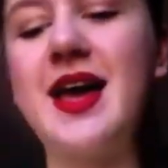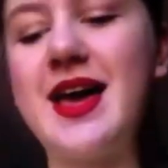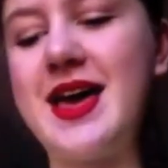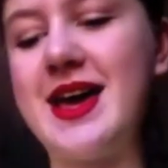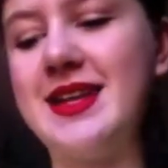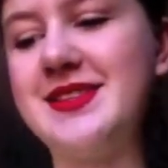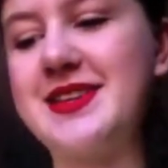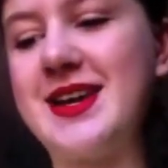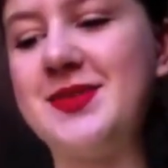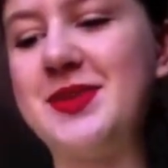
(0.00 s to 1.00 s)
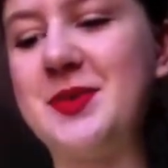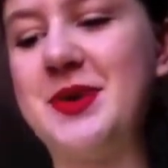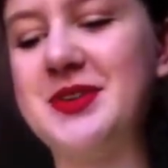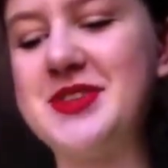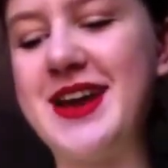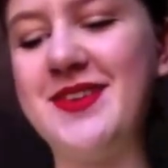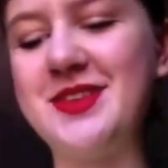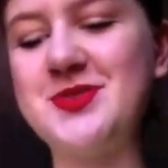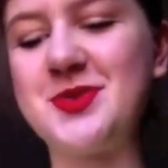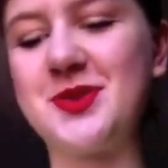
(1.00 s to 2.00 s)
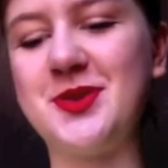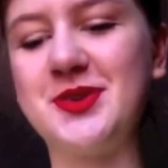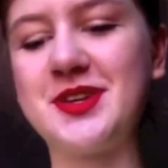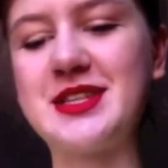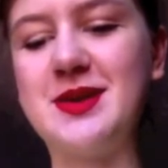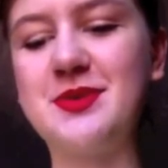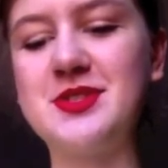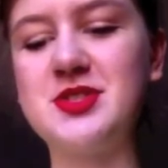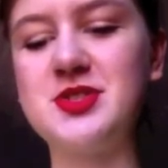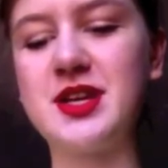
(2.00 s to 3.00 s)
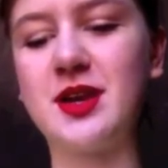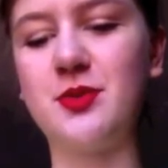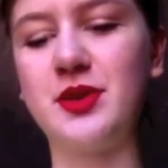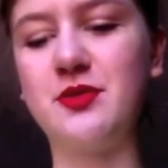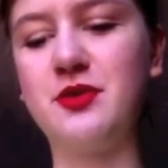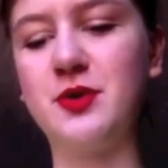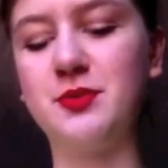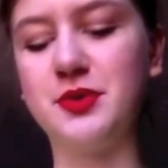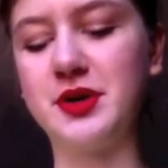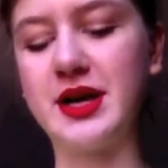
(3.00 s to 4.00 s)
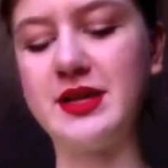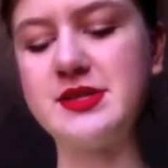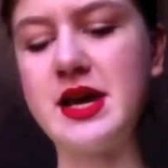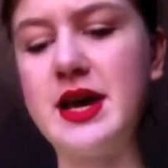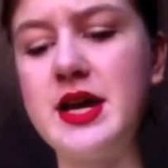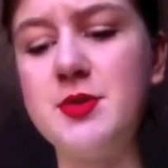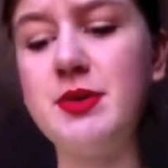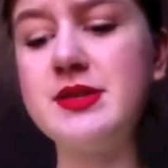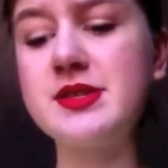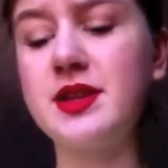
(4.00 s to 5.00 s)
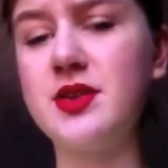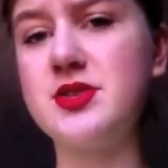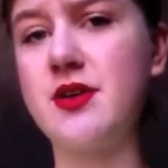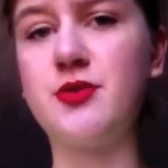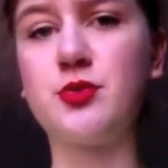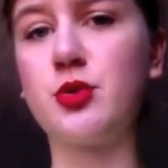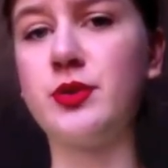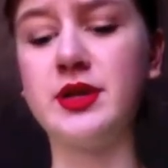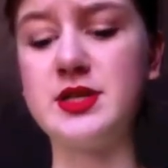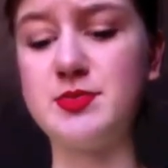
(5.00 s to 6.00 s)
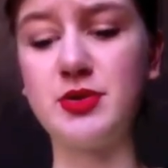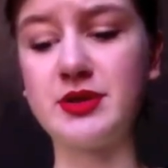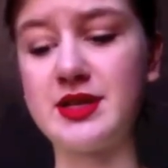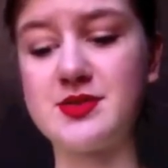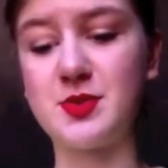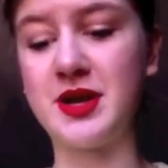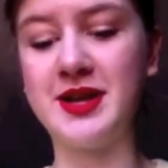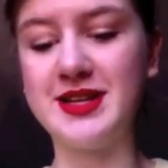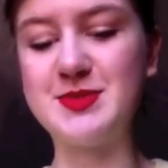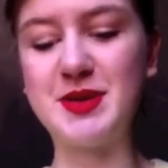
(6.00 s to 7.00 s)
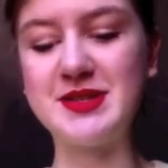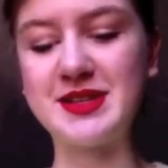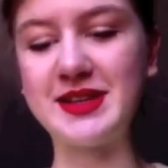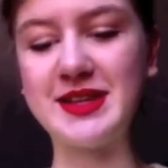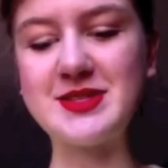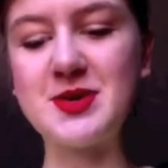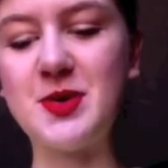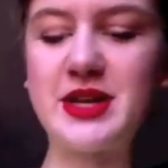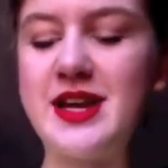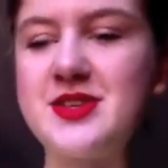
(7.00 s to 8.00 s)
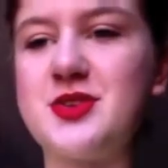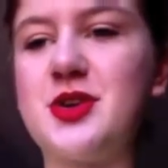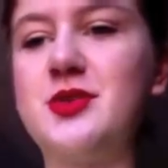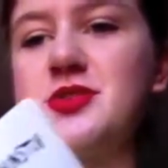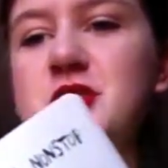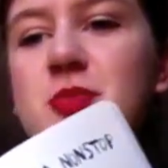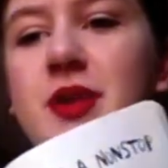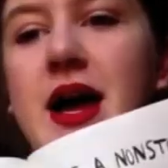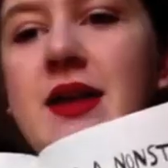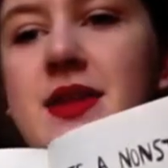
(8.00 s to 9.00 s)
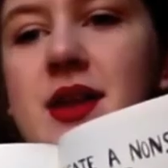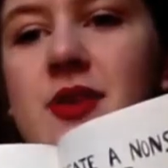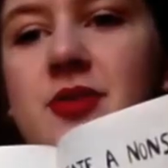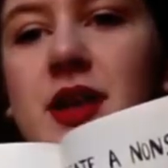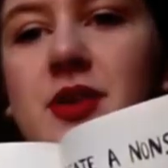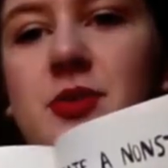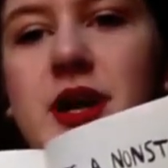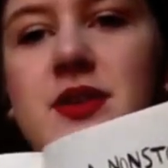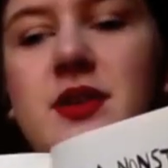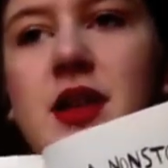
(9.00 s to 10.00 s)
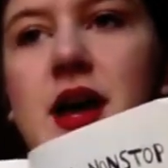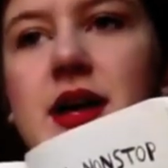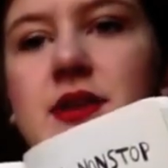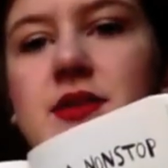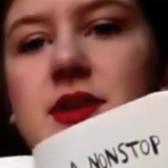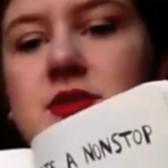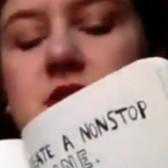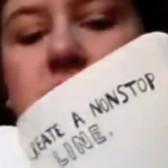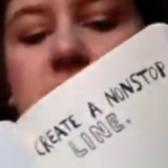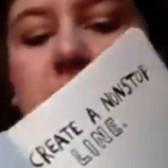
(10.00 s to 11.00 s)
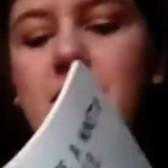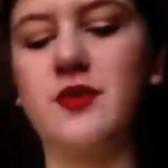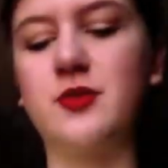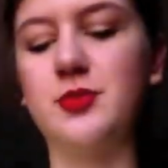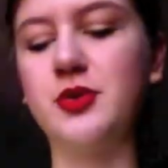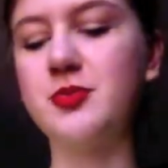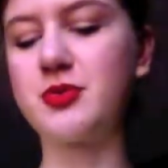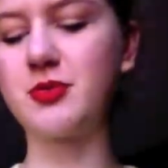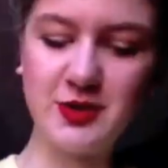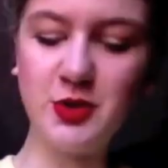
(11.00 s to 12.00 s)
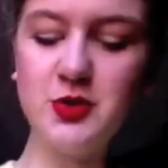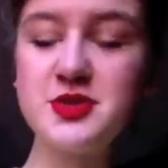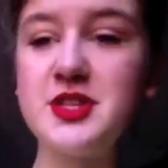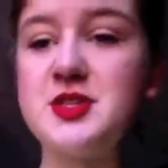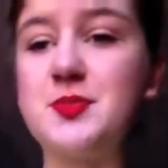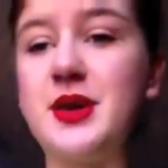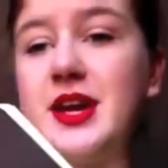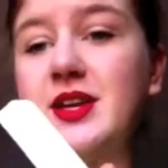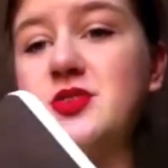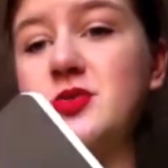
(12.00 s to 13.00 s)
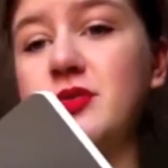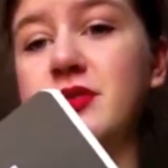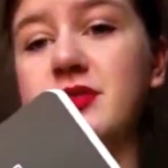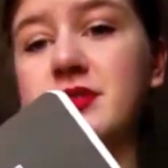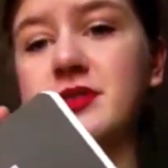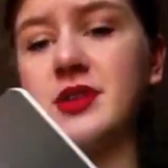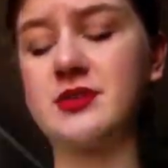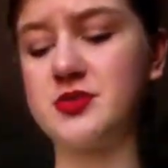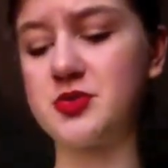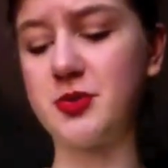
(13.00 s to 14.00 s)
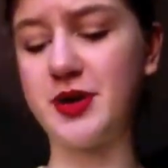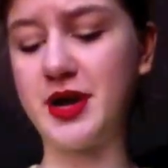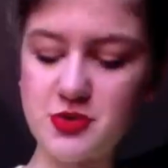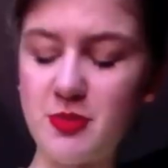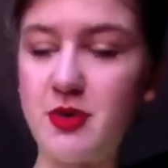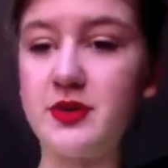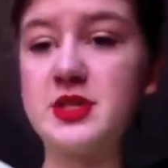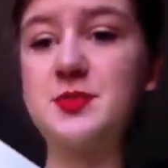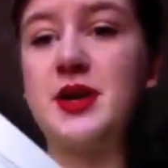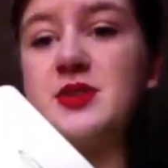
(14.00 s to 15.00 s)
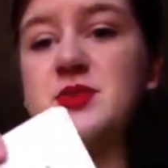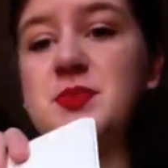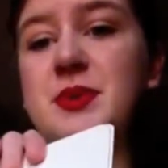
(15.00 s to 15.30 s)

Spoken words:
and I really wanted to have this for a longer time, because it's just like a really fun book, and you basically just have to ruin this book, that's what it is basically. So, create a non-stop line, and you have to like create a line till like the end of the book, lose this page, or throw it out. Drum on this page with